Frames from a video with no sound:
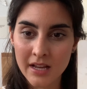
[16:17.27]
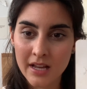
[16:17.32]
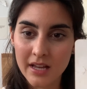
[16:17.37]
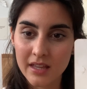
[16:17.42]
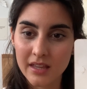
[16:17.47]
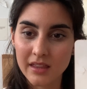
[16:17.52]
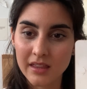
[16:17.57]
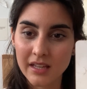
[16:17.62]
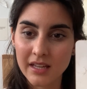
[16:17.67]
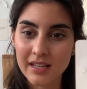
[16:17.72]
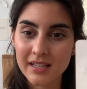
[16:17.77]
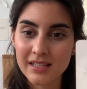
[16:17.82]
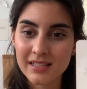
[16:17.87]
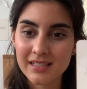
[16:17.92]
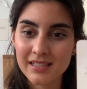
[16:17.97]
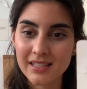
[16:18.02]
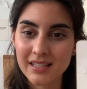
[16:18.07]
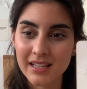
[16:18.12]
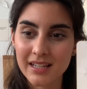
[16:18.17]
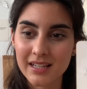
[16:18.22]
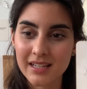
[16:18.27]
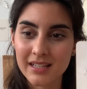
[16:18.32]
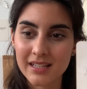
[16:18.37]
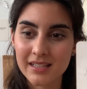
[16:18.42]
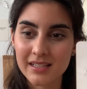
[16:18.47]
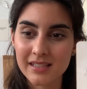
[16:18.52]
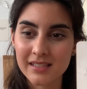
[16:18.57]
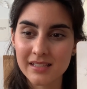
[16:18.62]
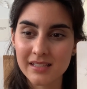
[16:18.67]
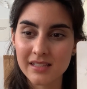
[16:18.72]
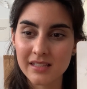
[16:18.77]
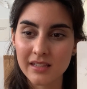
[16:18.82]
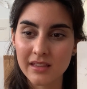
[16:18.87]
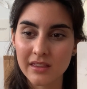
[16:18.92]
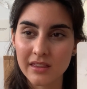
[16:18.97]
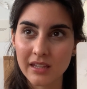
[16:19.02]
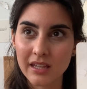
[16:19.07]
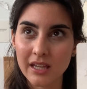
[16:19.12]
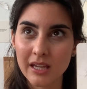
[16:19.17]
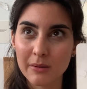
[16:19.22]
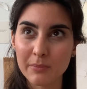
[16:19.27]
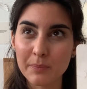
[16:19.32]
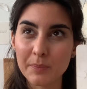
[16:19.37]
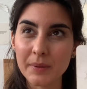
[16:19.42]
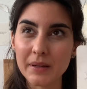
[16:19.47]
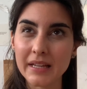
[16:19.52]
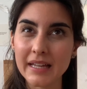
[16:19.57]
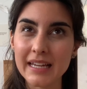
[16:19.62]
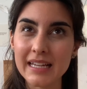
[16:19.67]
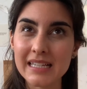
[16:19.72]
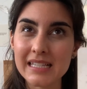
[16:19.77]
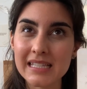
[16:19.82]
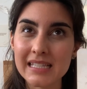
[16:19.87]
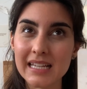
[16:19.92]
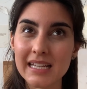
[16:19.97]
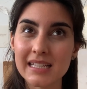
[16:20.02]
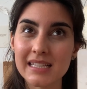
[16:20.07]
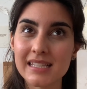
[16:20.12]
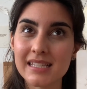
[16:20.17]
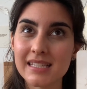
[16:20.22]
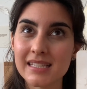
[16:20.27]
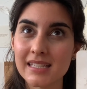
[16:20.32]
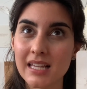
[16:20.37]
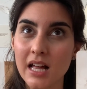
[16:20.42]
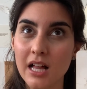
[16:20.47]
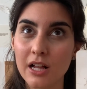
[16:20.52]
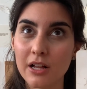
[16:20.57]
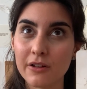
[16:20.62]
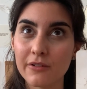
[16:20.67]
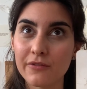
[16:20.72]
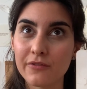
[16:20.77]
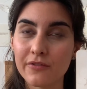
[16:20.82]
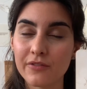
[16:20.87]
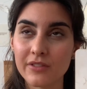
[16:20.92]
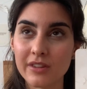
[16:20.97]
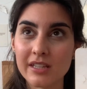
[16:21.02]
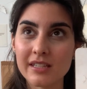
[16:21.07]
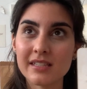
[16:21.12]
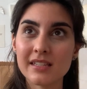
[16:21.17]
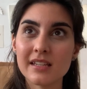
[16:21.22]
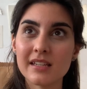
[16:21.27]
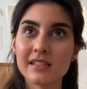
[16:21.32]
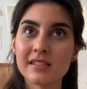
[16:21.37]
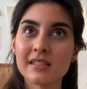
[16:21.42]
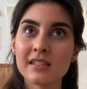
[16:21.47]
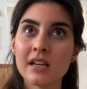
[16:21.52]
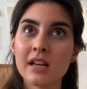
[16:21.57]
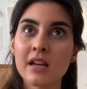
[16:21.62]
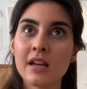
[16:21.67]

This is the place itself. This is